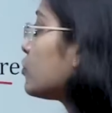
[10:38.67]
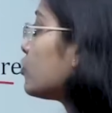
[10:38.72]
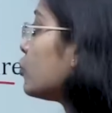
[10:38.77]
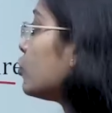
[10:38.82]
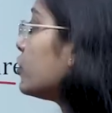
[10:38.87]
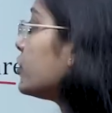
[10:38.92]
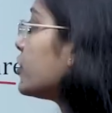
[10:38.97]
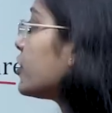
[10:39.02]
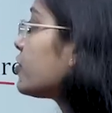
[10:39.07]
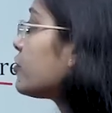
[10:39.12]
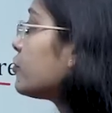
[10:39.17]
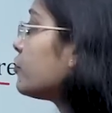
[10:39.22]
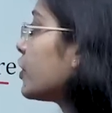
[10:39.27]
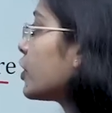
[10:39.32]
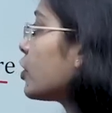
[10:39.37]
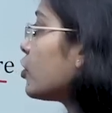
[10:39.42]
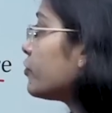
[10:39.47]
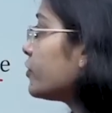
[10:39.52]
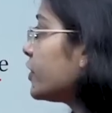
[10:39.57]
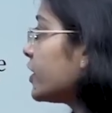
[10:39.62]
So this
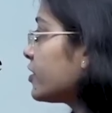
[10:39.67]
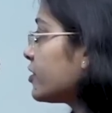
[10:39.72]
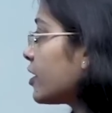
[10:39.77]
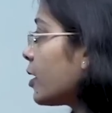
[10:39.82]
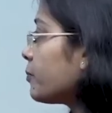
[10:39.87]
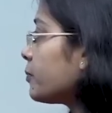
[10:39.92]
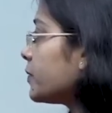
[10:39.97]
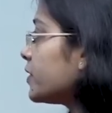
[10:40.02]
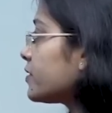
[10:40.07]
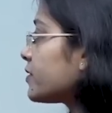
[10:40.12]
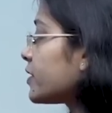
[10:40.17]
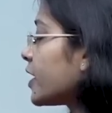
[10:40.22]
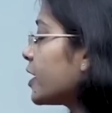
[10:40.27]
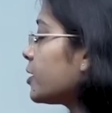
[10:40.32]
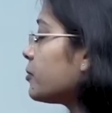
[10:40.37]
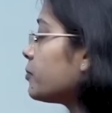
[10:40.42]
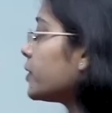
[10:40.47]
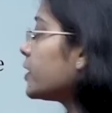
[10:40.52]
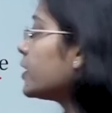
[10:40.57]
one of the examples can